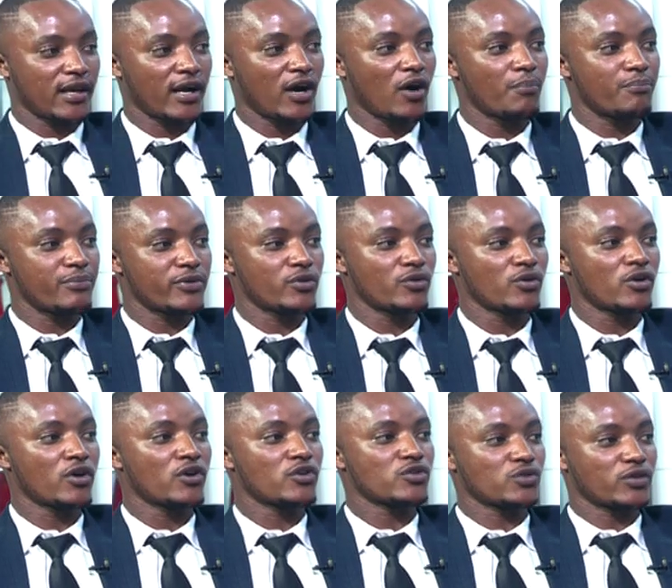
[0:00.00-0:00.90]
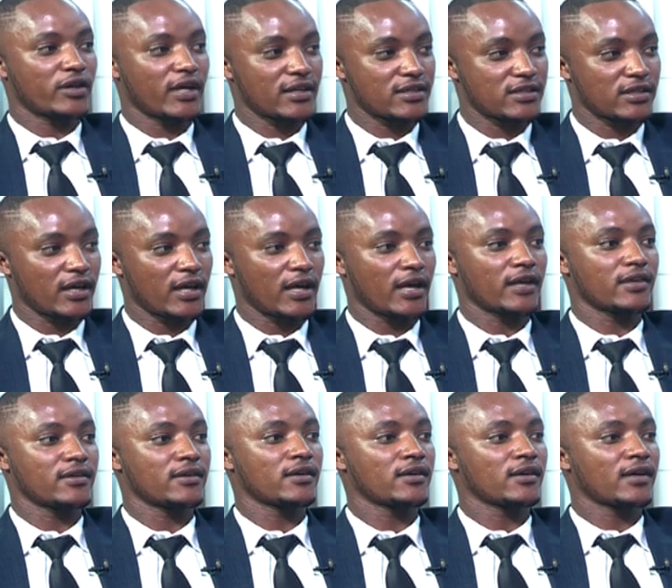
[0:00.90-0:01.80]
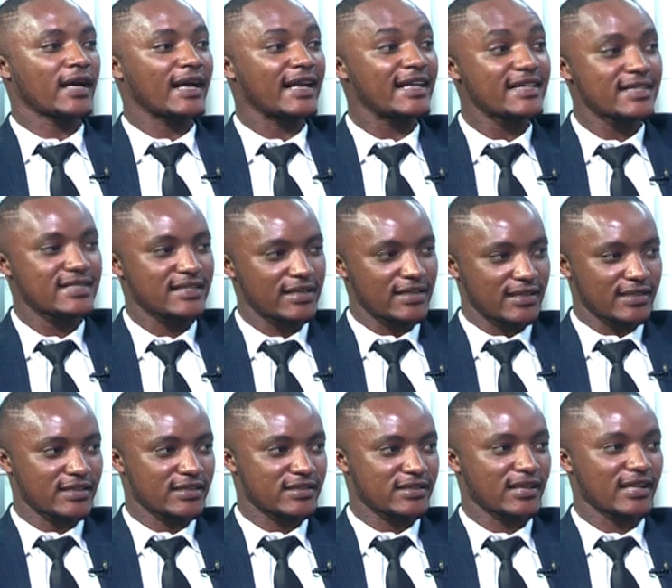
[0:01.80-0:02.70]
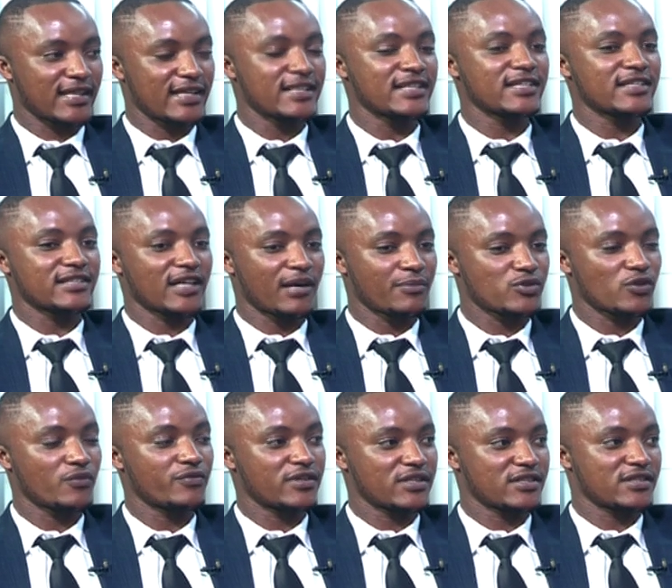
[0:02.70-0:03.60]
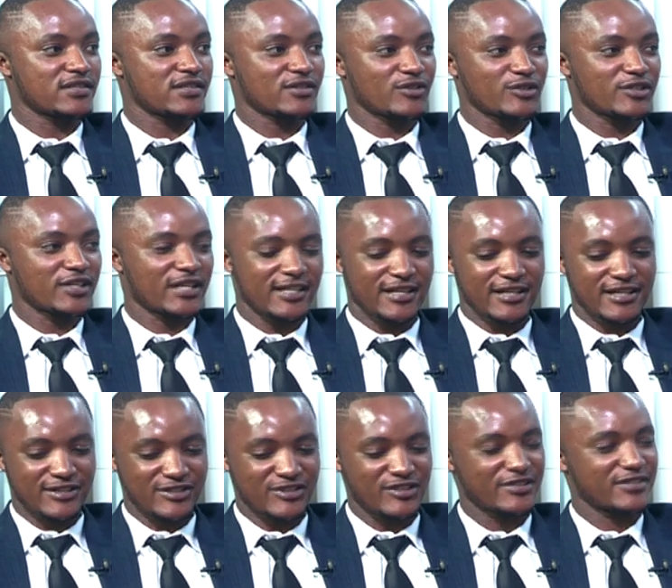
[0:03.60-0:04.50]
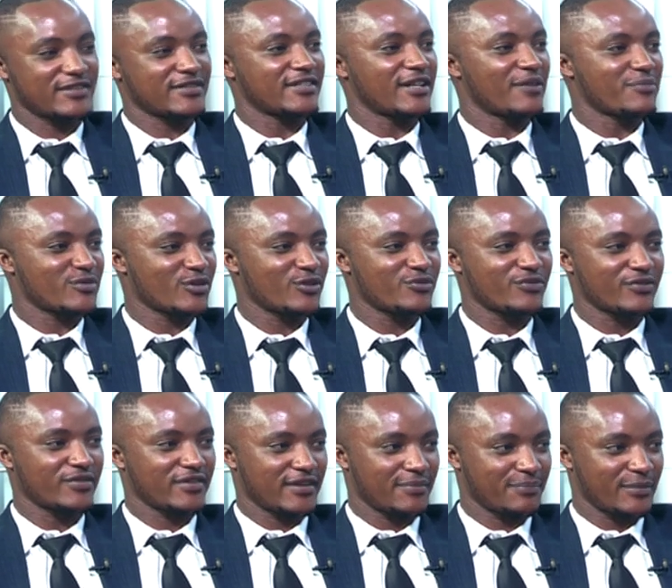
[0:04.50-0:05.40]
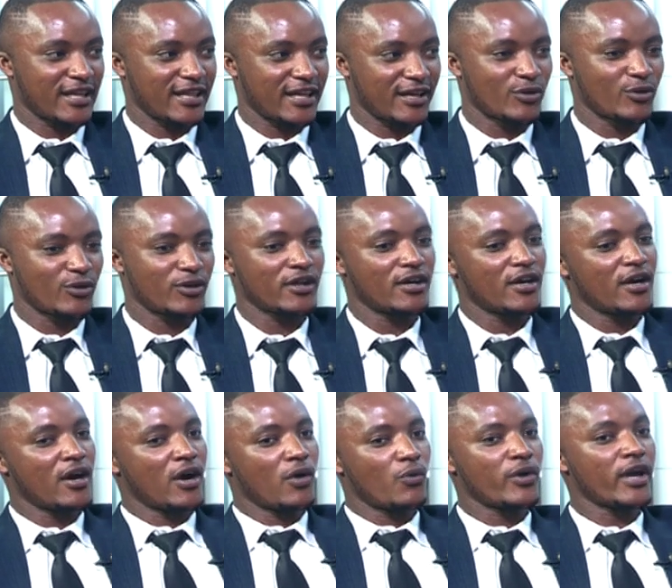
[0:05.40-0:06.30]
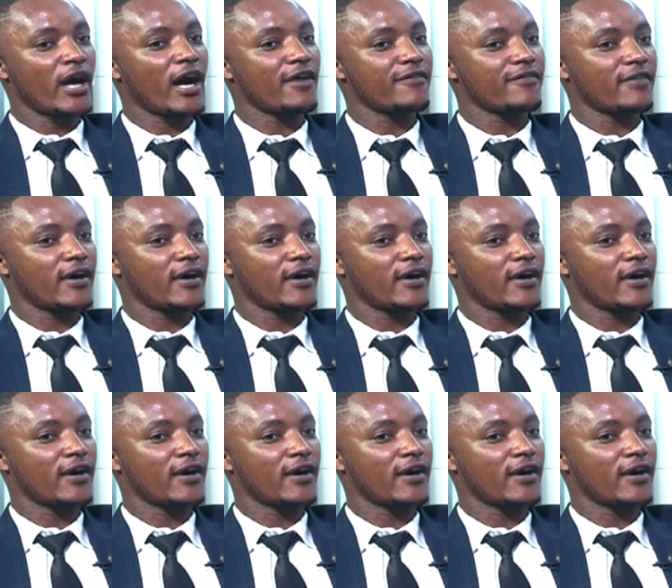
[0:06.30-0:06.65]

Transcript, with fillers: help you to get clean seedlings, clean in terms of disease, not clean in just terms of by the look. We have